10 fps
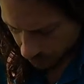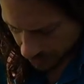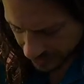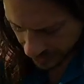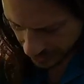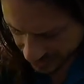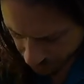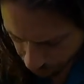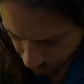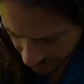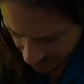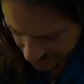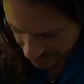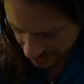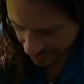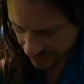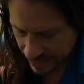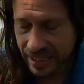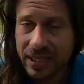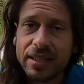But yeah, so Venus
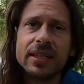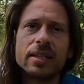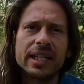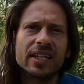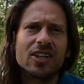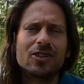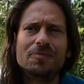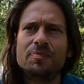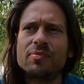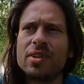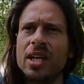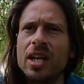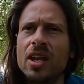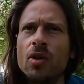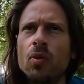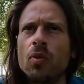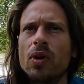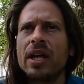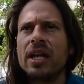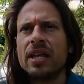in Leo,
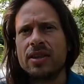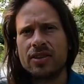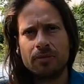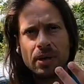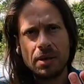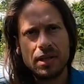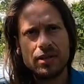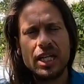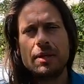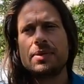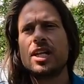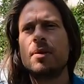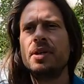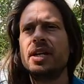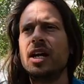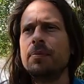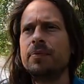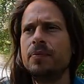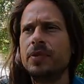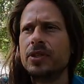there may be themes coming up
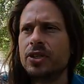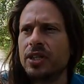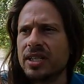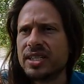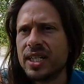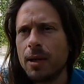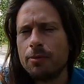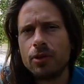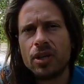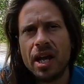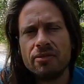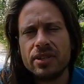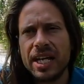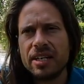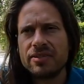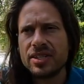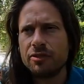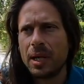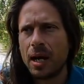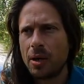during this time for a lot of natives
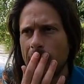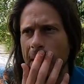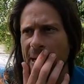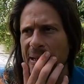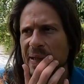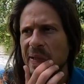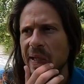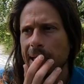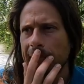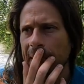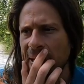about like,